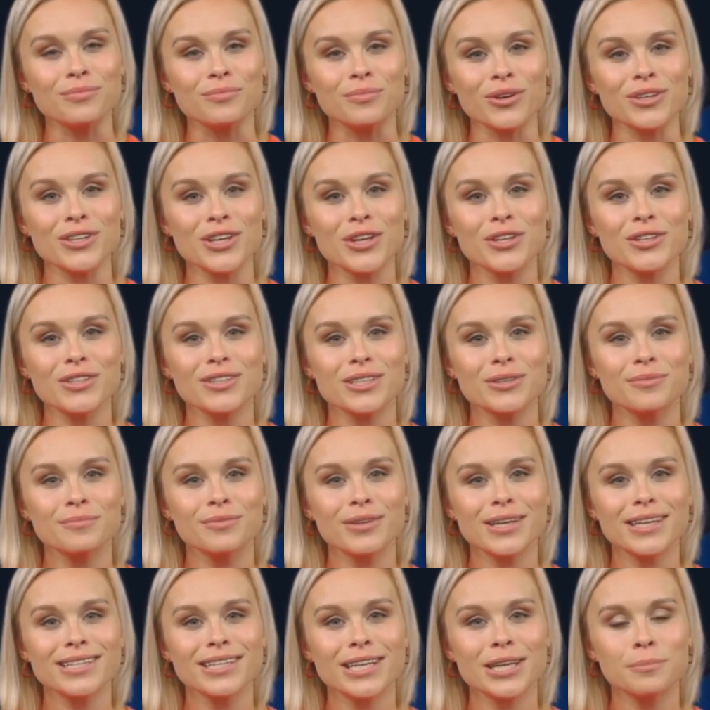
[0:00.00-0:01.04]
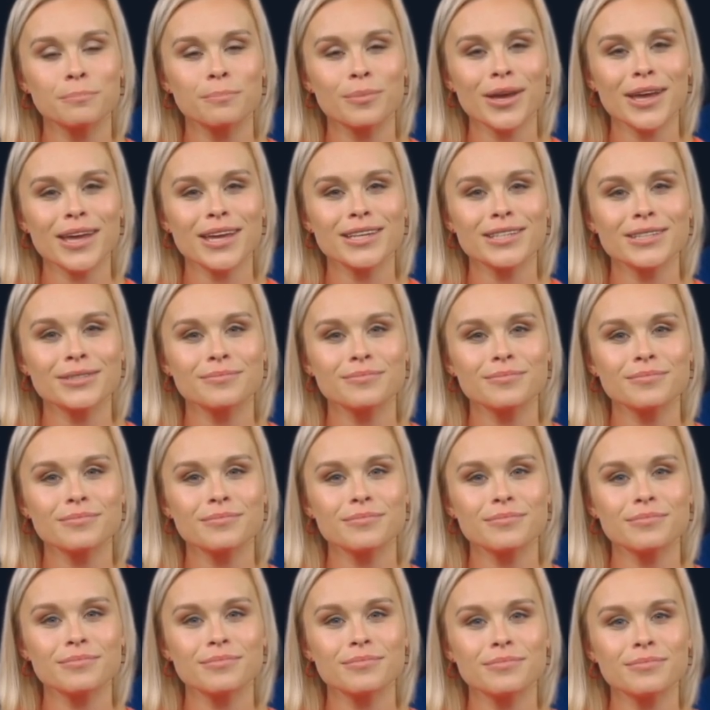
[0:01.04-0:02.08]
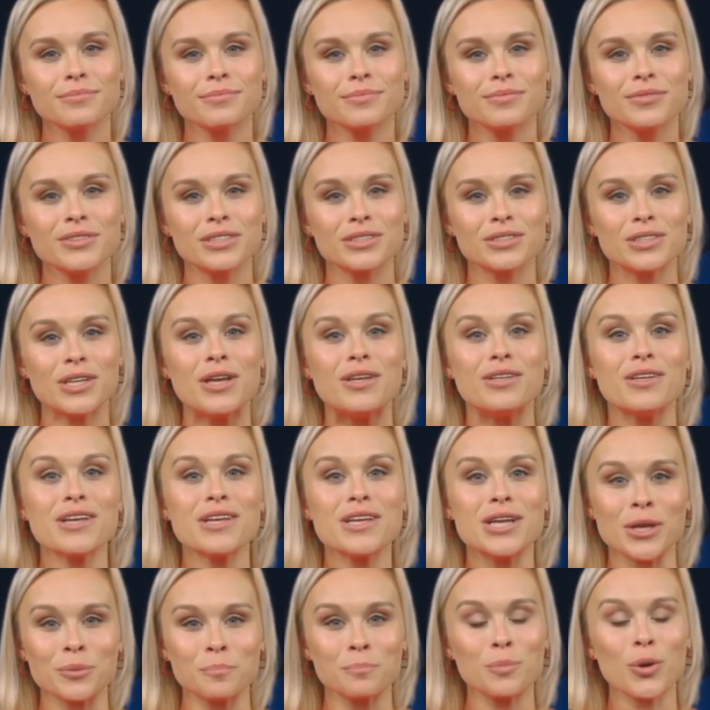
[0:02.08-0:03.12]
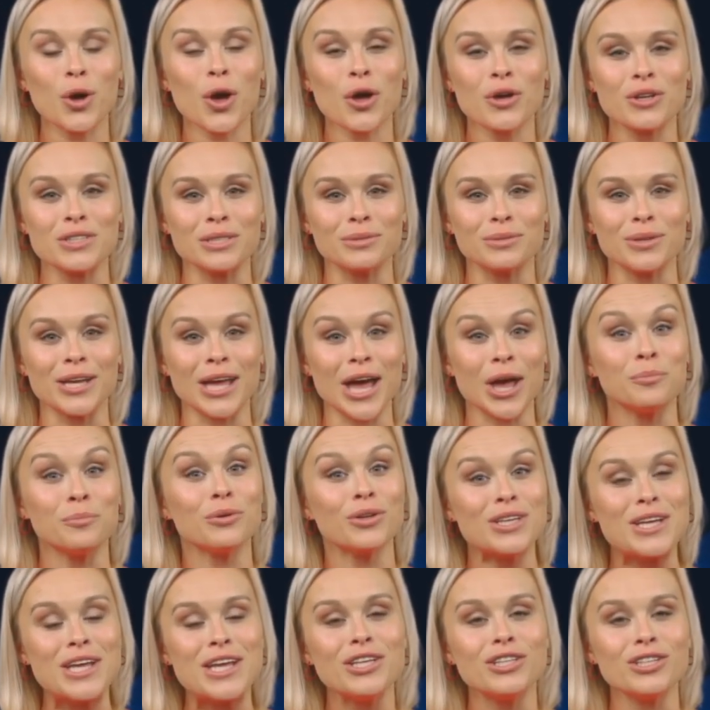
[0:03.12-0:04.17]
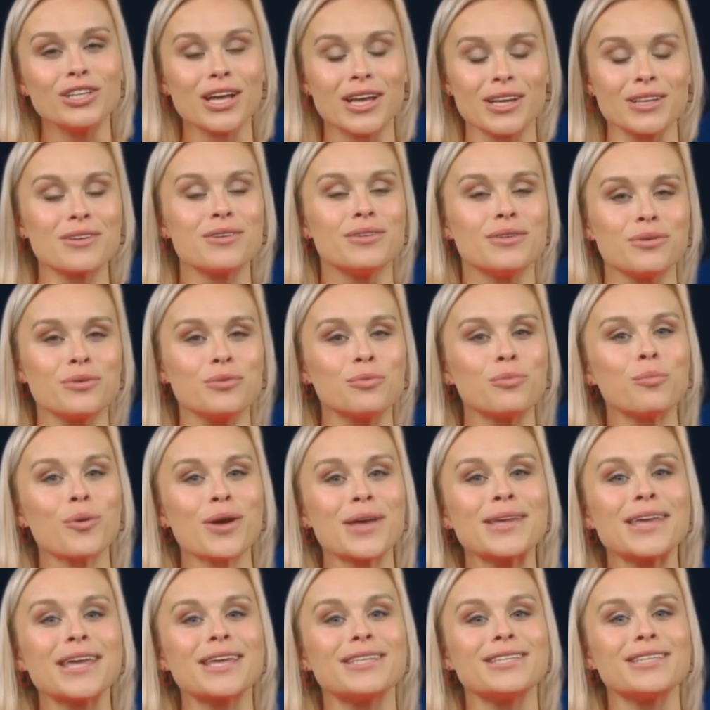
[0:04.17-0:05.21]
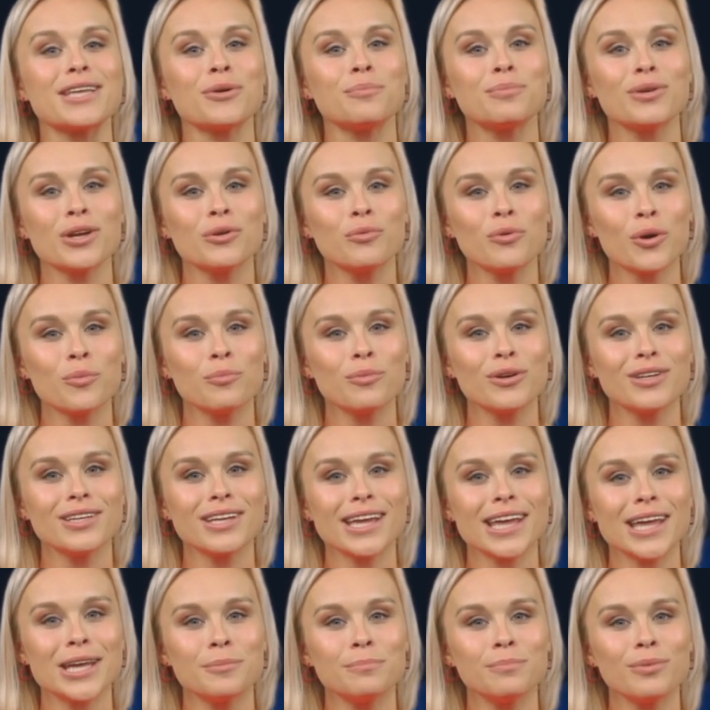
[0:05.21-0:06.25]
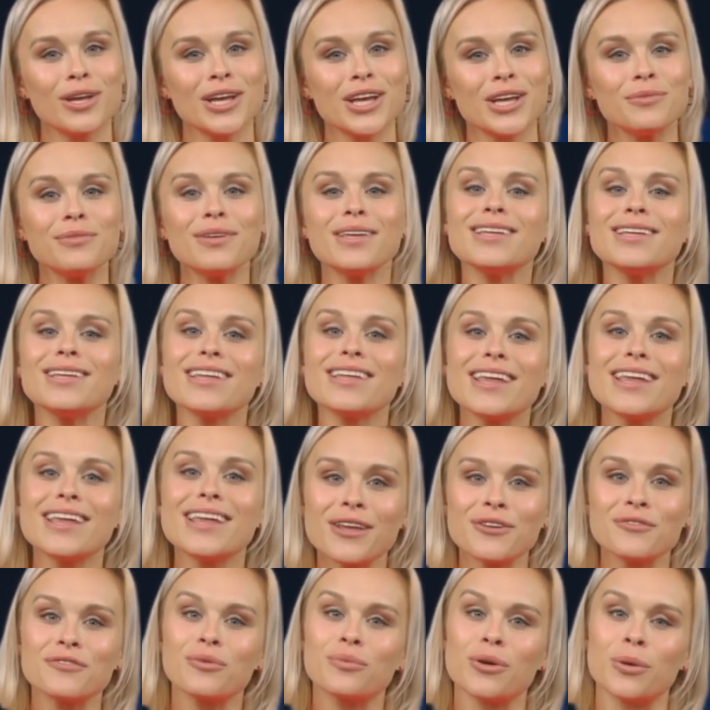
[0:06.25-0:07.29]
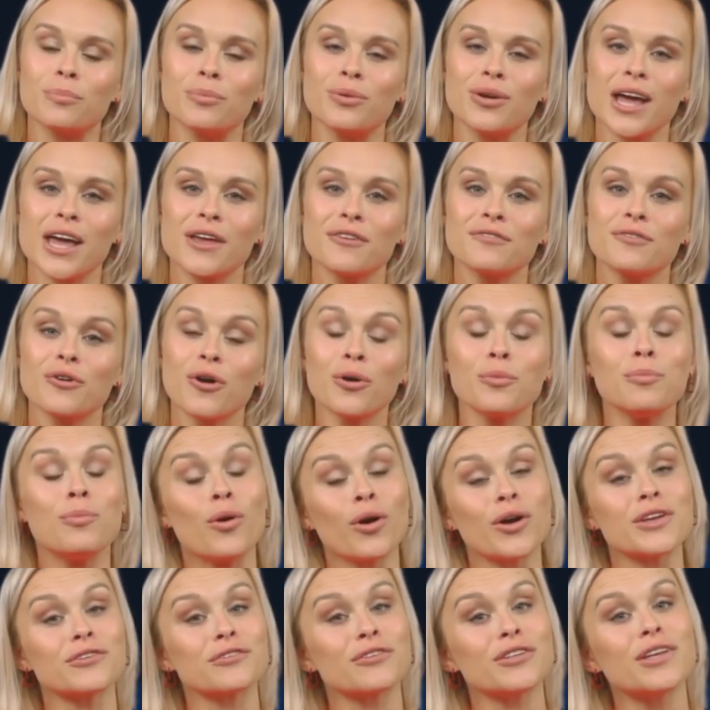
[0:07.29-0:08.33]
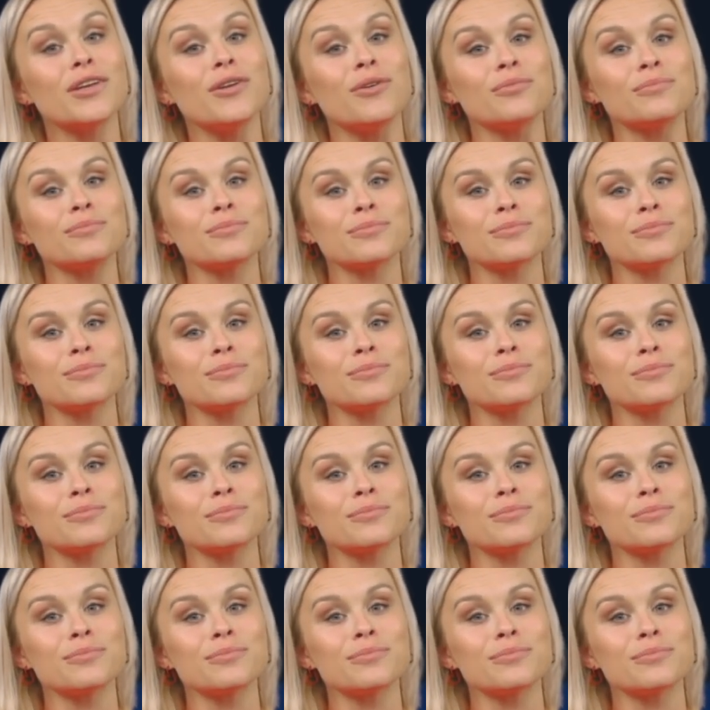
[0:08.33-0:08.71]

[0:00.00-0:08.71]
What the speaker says: but there is a missing piece. To build a composable application, we need something representing PBC from a platform point of view.